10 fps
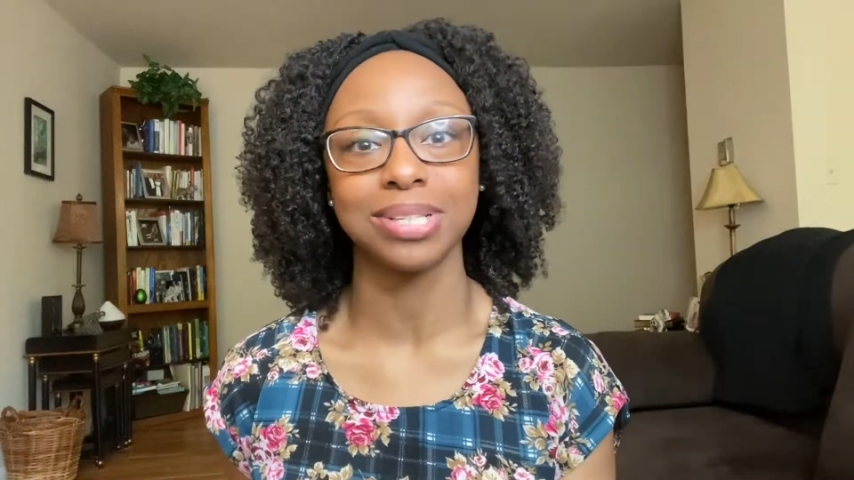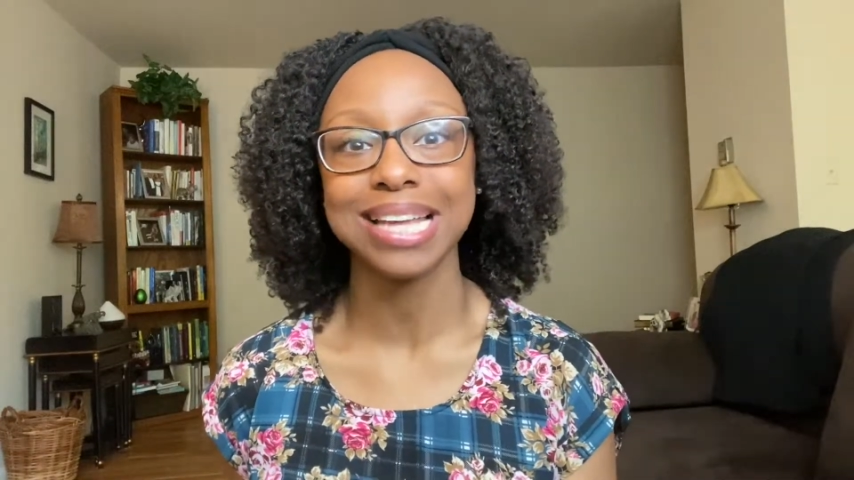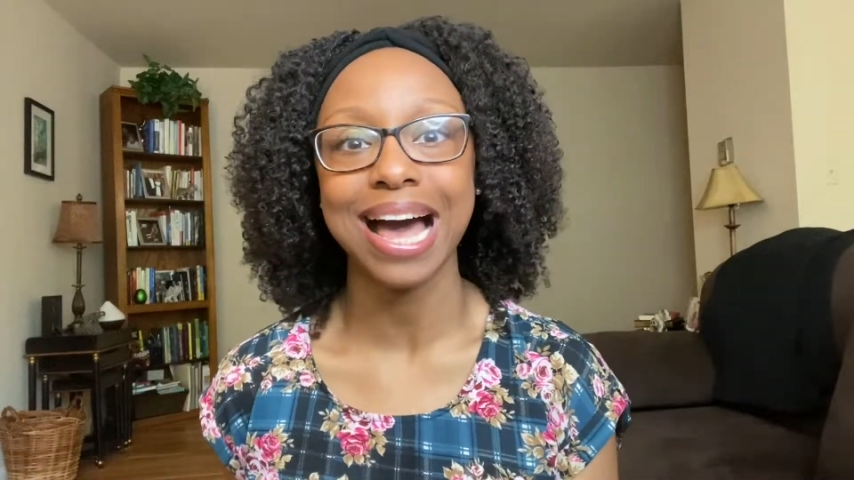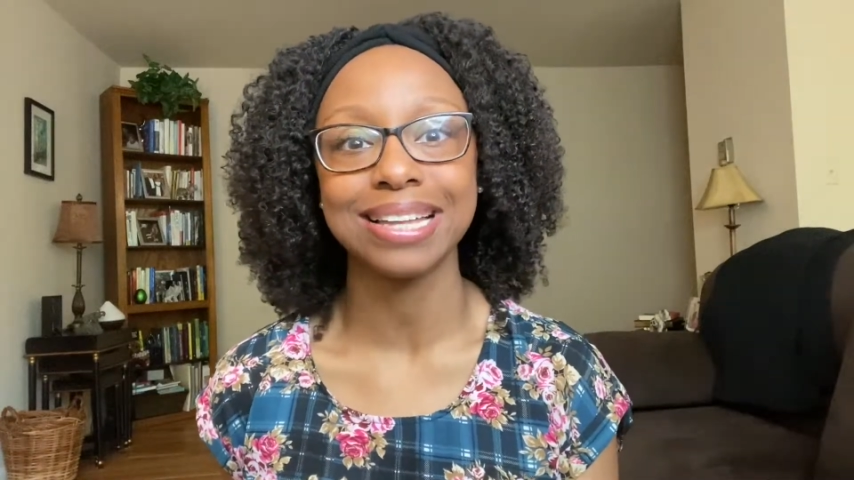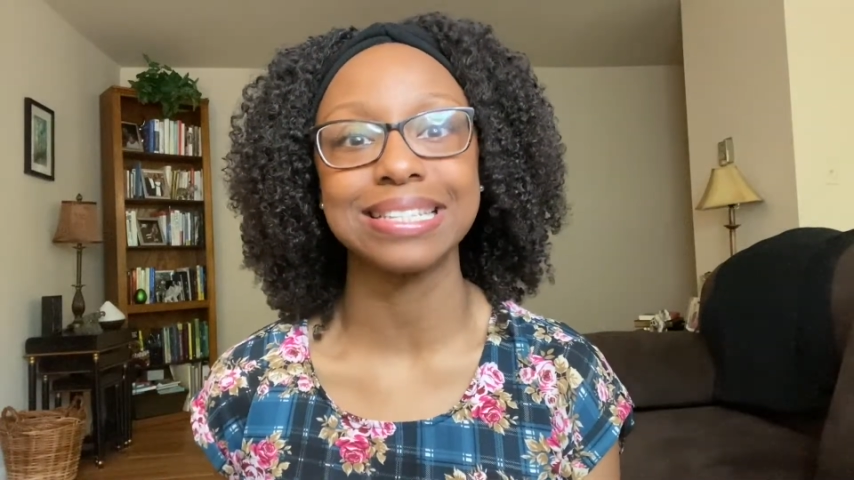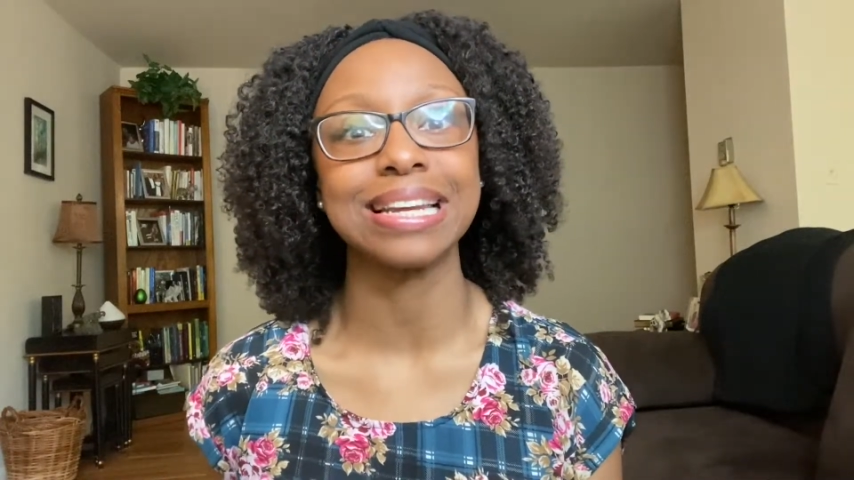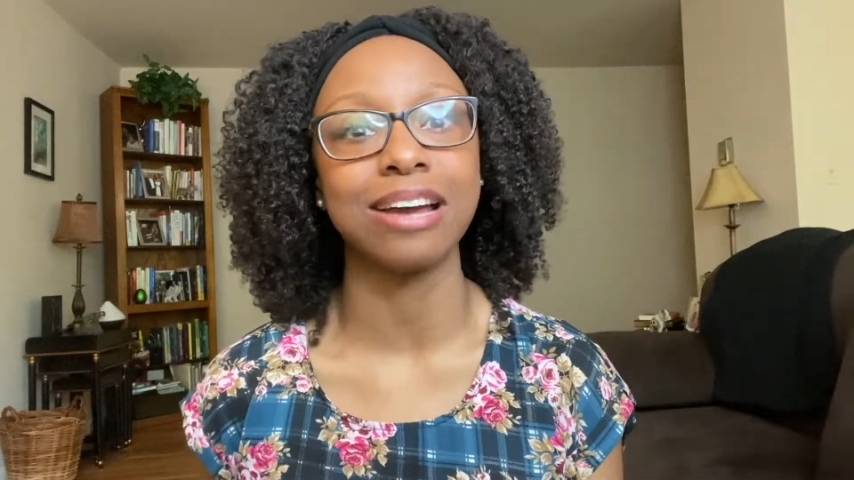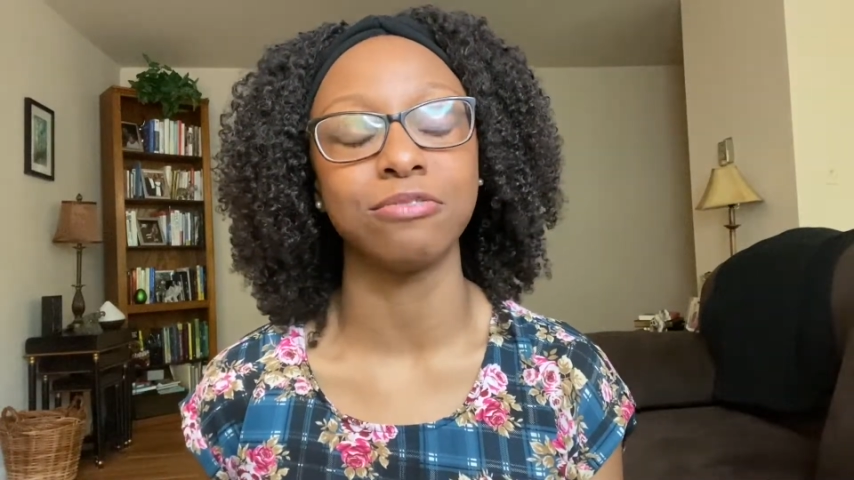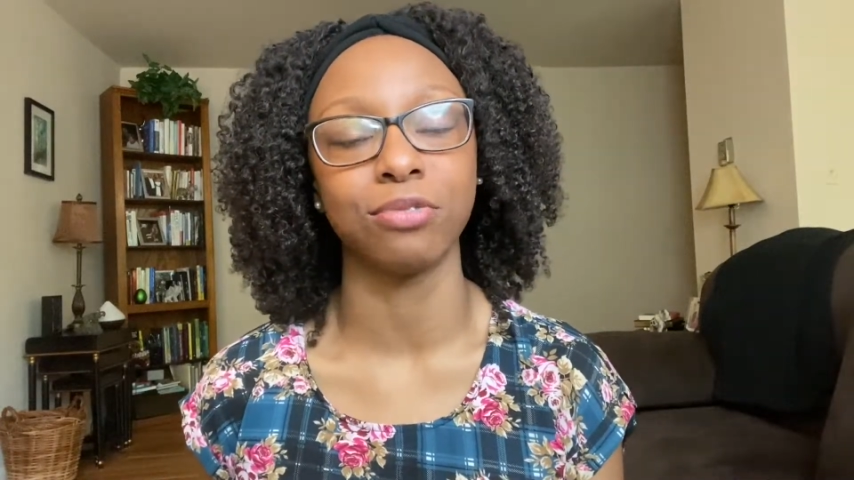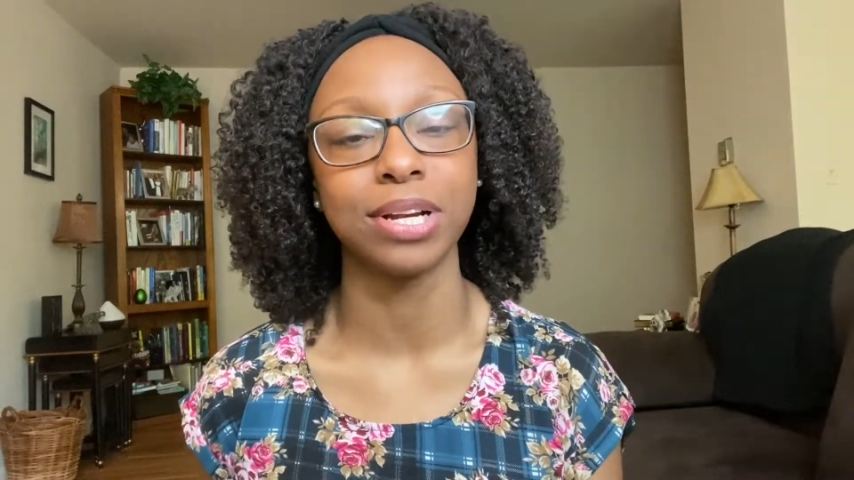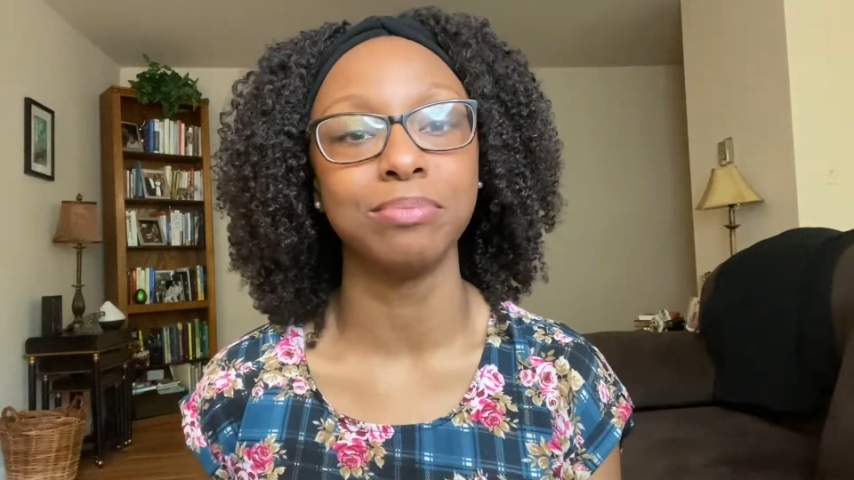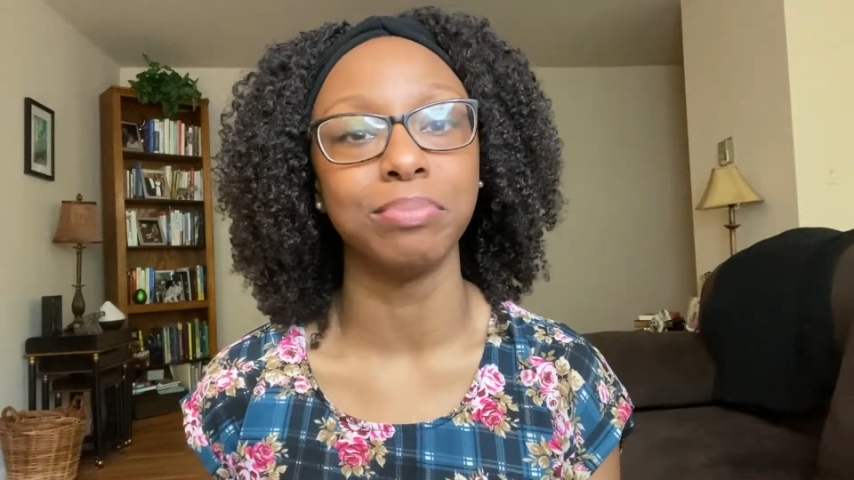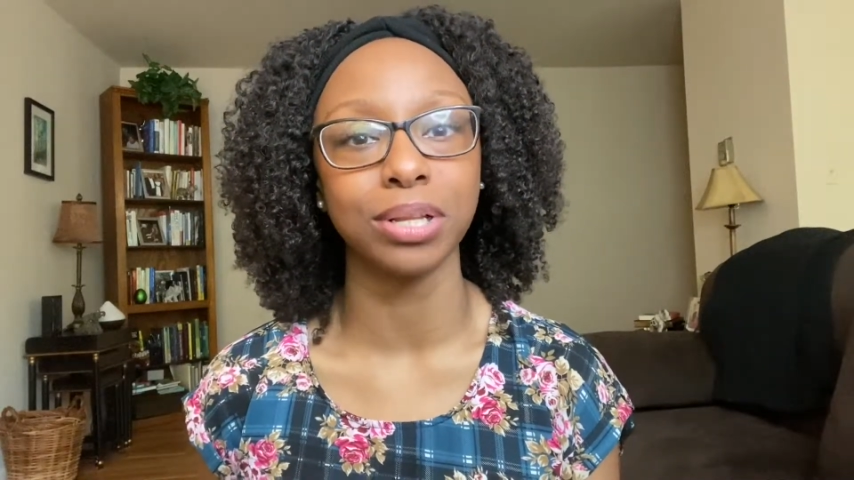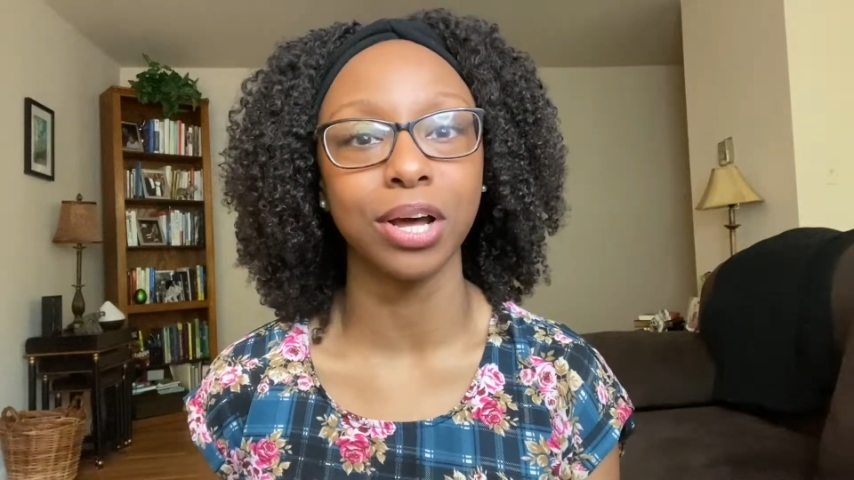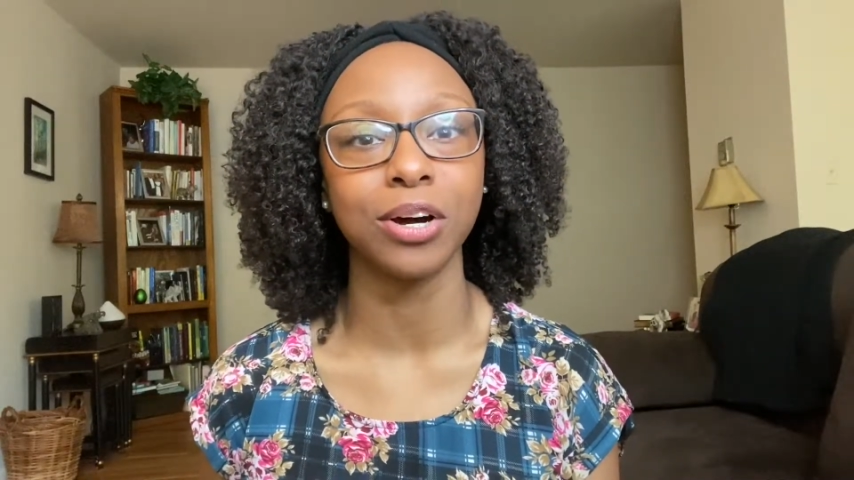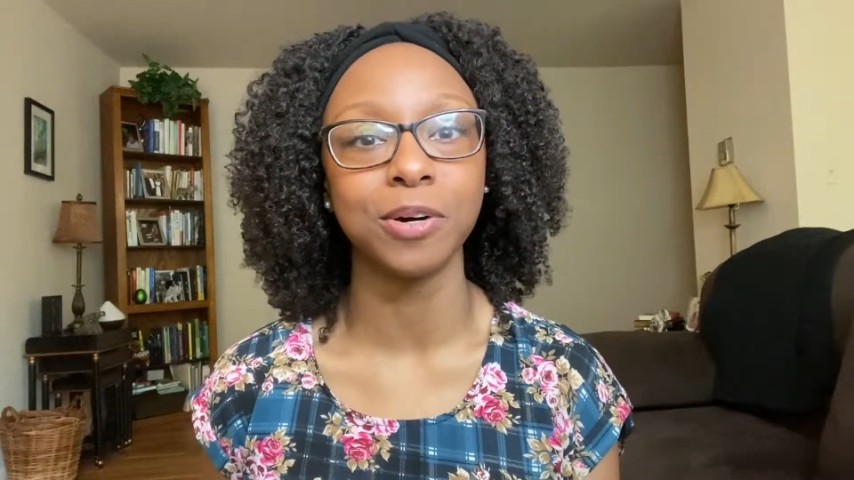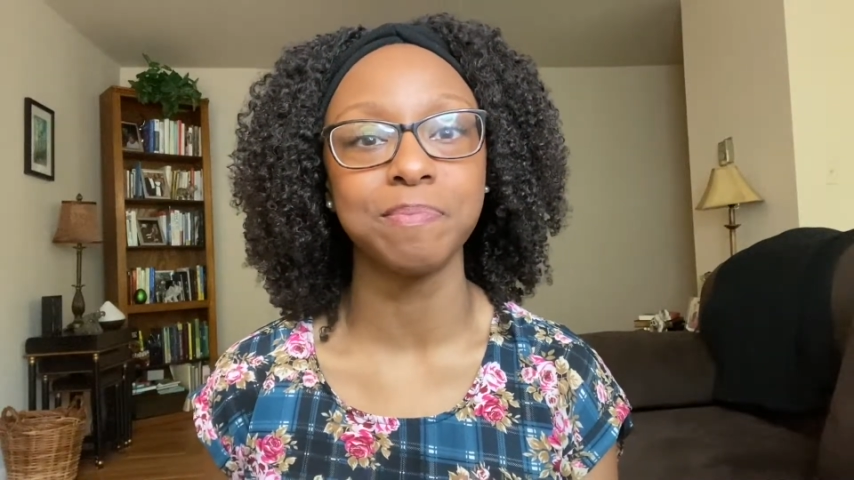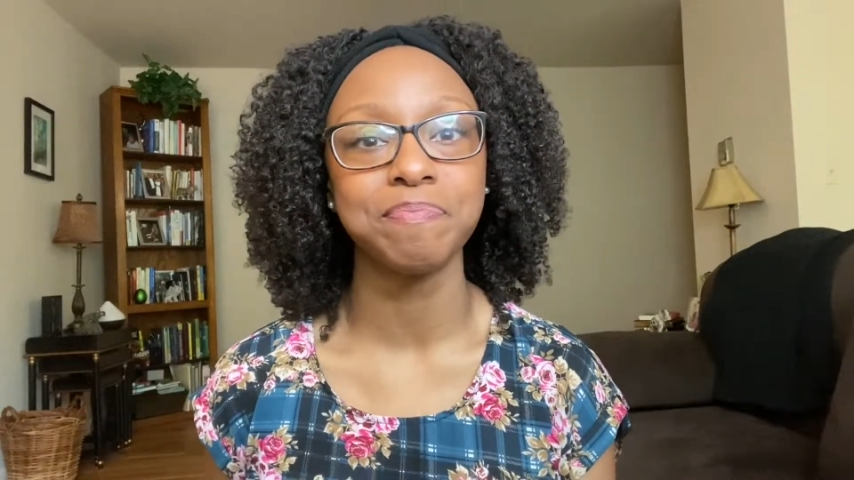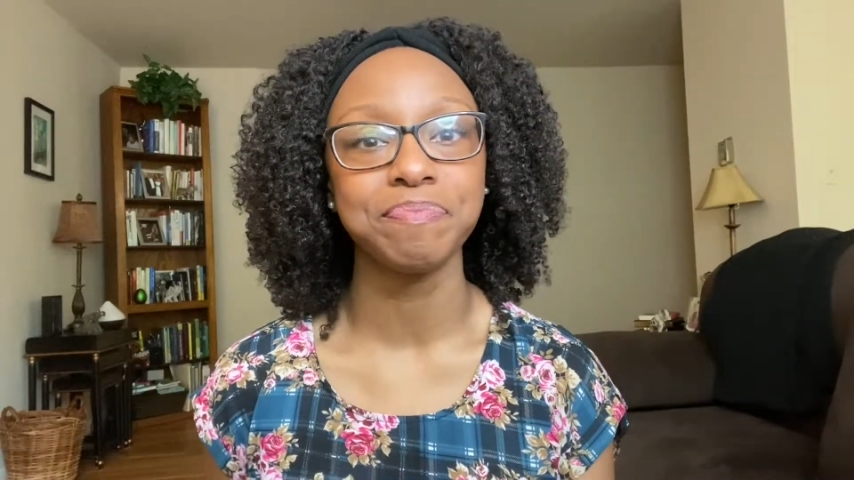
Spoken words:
tasks that I've written below.